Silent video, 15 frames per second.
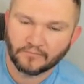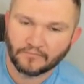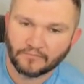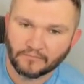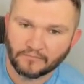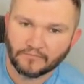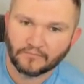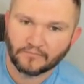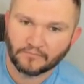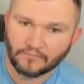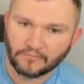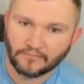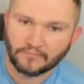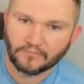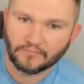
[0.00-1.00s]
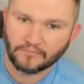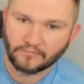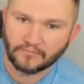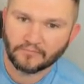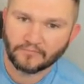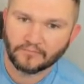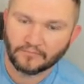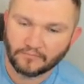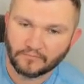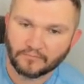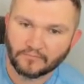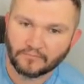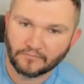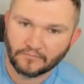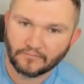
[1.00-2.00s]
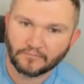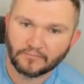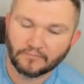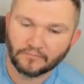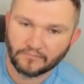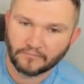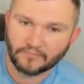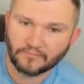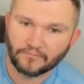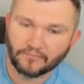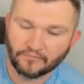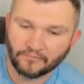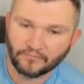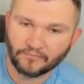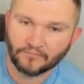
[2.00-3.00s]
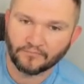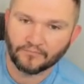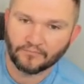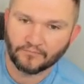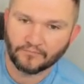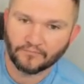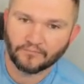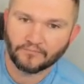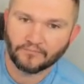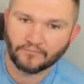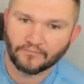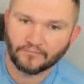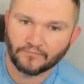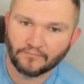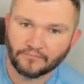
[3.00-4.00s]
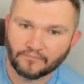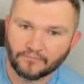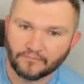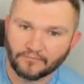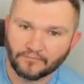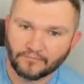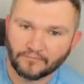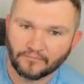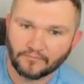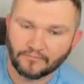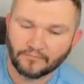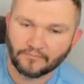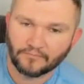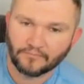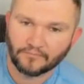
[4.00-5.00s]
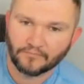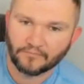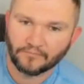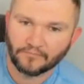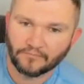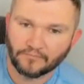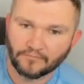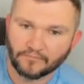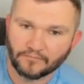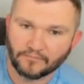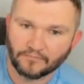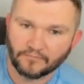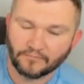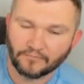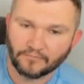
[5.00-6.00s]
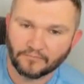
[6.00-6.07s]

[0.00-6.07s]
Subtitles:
This person isn't speaking.